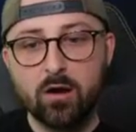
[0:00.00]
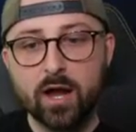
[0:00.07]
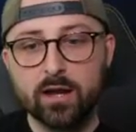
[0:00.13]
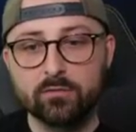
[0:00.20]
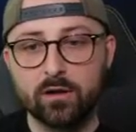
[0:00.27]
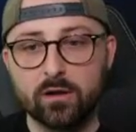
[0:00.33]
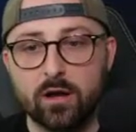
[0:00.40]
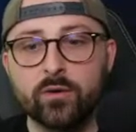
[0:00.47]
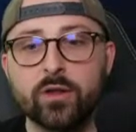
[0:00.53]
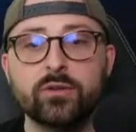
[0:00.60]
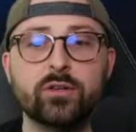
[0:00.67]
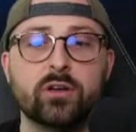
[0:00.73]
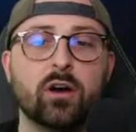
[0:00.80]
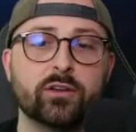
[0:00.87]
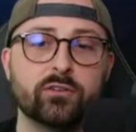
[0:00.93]
Oh no,
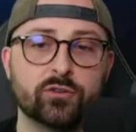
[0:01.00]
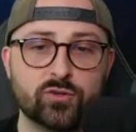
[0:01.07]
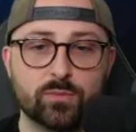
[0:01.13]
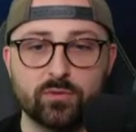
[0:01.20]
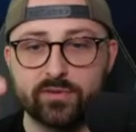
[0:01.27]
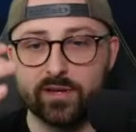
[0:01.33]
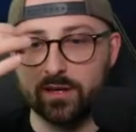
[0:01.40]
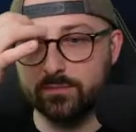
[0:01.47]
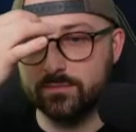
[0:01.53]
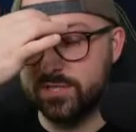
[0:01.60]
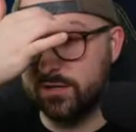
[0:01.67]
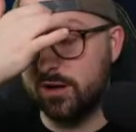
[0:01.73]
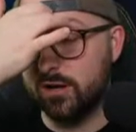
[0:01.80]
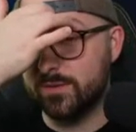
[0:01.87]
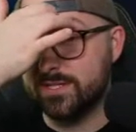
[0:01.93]
you can't. You got triple Villa,
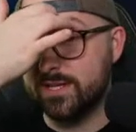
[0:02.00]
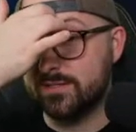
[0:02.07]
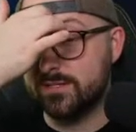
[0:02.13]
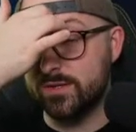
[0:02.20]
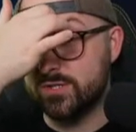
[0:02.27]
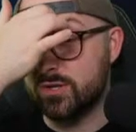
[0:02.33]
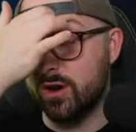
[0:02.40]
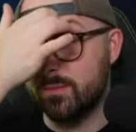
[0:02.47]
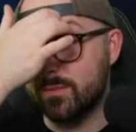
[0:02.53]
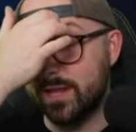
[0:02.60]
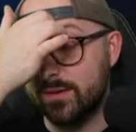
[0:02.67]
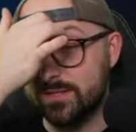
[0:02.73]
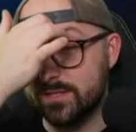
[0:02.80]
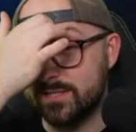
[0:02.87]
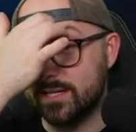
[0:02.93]
so you can't go Asensio. Sorry,
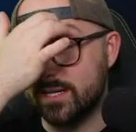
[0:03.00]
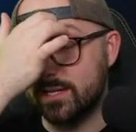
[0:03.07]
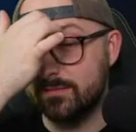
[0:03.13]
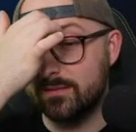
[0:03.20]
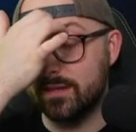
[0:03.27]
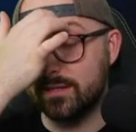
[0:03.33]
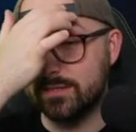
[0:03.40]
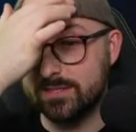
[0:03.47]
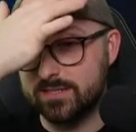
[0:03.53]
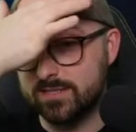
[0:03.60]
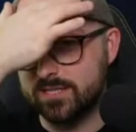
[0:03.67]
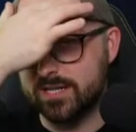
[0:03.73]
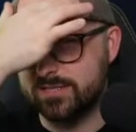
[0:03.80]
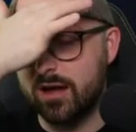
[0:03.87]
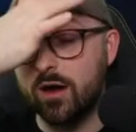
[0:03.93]
mate, that was a silly thing to
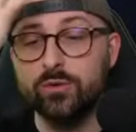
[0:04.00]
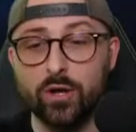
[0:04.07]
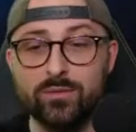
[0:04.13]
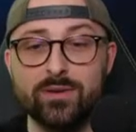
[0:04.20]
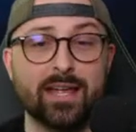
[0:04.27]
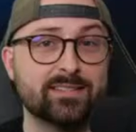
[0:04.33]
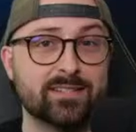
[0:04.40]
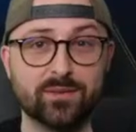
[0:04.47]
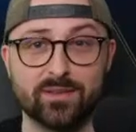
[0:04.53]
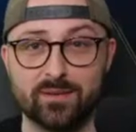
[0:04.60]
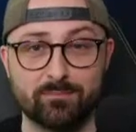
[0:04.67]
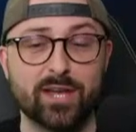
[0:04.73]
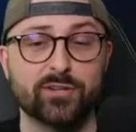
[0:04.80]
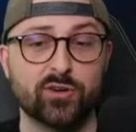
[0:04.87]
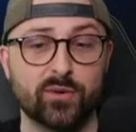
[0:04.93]
suggest. I would go Neto
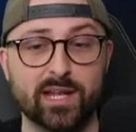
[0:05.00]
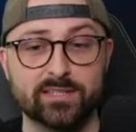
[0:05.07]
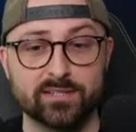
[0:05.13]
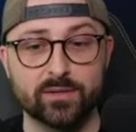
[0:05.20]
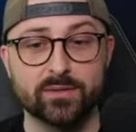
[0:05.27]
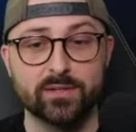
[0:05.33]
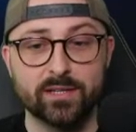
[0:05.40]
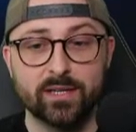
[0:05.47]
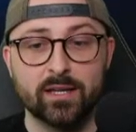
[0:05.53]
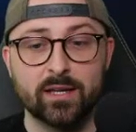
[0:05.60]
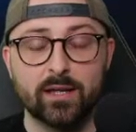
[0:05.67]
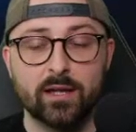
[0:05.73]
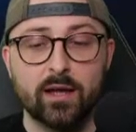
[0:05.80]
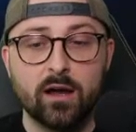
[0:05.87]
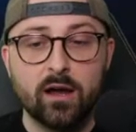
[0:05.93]
then, Pedro Neto.
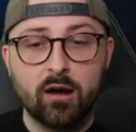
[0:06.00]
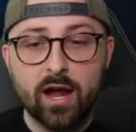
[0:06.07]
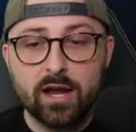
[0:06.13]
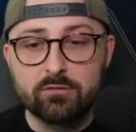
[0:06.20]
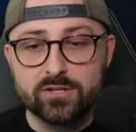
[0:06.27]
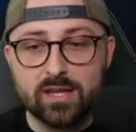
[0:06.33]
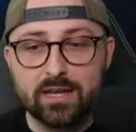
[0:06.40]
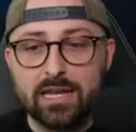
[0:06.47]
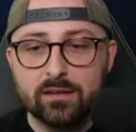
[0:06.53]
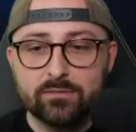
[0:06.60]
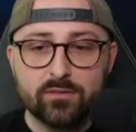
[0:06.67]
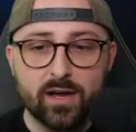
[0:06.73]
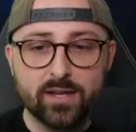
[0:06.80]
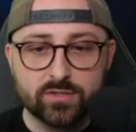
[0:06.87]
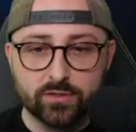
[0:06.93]
Hi, Ross. I need
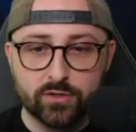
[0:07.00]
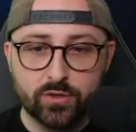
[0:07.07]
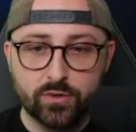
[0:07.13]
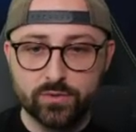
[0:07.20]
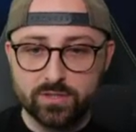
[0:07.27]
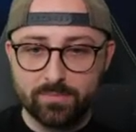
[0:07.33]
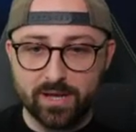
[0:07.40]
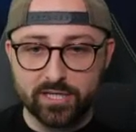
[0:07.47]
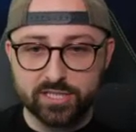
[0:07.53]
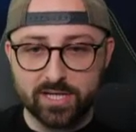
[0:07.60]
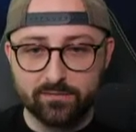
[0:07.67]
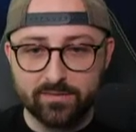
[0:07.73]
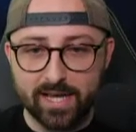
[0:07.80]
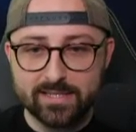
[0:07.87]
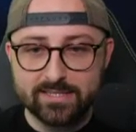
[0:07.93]
advice on who to bench
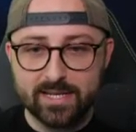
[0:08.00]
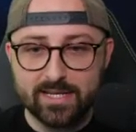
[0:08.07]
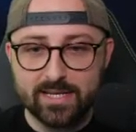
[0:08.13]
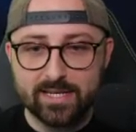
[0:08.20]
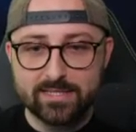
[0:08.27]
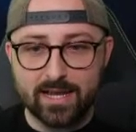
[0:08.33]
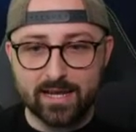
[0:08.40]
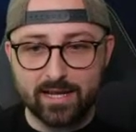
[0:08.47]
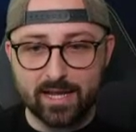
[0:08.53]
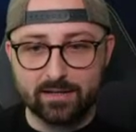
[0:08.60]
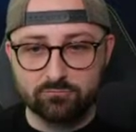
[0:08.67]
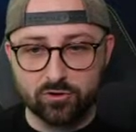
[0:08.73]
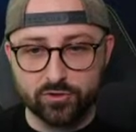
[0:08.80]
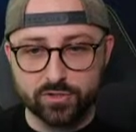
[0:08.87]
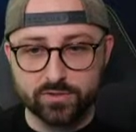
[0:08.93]
out of Eze, Isak,
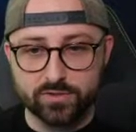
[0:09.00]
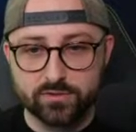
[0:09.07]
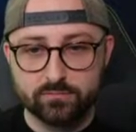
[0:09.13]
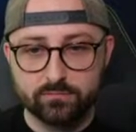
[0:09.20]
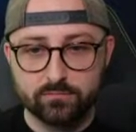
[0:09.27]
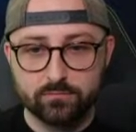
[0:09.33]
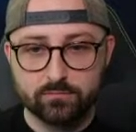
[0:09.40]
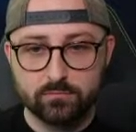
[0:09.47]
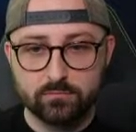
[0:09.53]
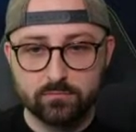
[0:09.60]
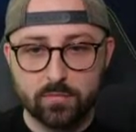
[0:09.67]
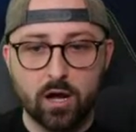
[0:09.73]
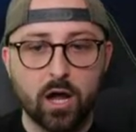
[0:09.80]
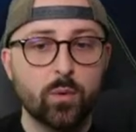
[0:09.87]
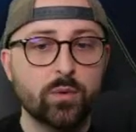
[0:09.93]
and Rodgers.
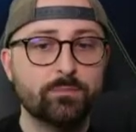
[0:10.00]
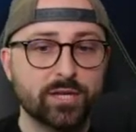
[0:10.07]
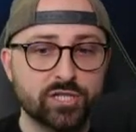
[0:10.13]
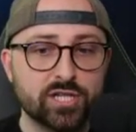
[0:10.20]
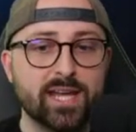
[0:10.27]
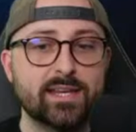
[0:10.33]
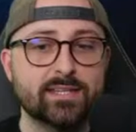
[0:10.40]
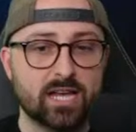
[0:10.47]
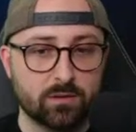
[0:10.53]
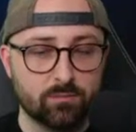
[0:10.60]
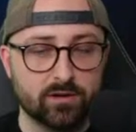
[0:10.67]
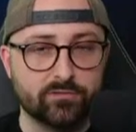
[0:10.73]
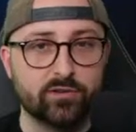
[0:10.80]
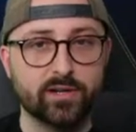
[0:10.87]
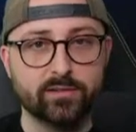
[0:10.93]
I would bench
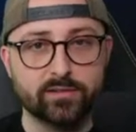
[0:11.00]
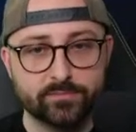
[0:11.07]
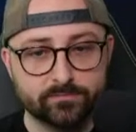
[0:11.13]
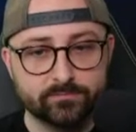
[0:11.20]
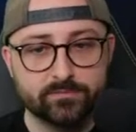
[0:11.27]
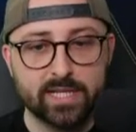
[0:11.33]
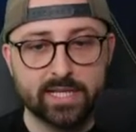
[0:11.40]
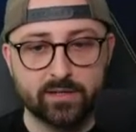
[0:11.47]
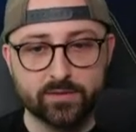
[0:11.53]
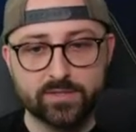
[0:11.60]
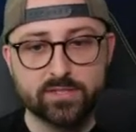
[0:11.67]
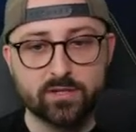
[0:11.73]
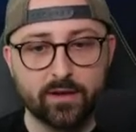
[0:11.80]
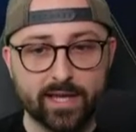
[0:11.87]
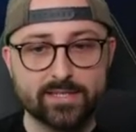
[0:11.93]
Isak, my friend, and I'd
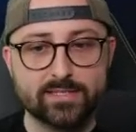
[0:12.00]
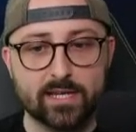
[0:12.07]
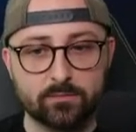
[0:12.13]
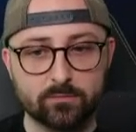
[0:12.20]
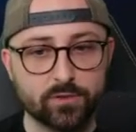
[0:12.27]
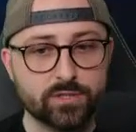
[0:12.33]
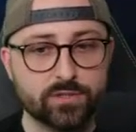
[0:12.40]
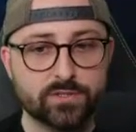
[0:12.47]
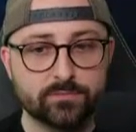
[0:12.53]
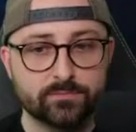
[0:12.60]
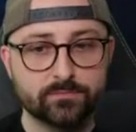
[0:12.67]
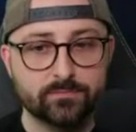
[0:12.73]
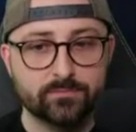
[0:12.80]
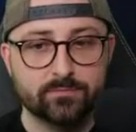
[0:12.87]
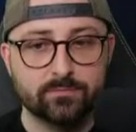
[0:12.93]
start Eze and Rodgers.
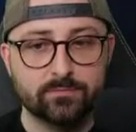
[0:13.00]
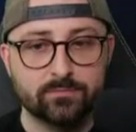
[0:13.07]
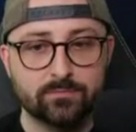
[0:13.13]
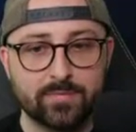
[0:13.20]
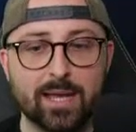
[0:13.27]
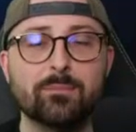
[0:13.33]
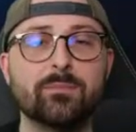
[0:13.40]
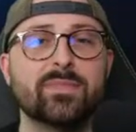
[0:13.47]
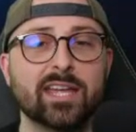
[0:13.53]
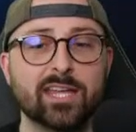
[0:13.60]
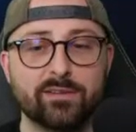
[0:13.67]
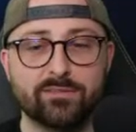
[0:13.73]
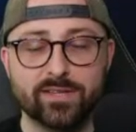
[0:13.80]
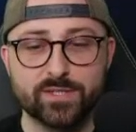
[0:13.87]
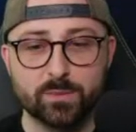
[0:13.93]
And
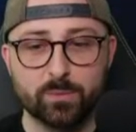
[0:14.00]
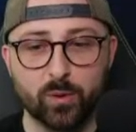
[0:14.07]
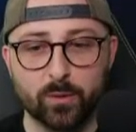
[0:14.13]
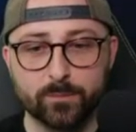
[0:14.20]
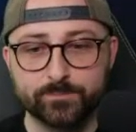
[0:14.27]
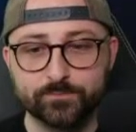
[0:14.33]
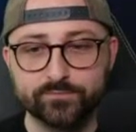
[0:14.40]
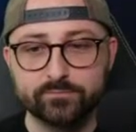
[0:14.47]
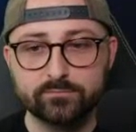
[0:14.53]
thank you for the support.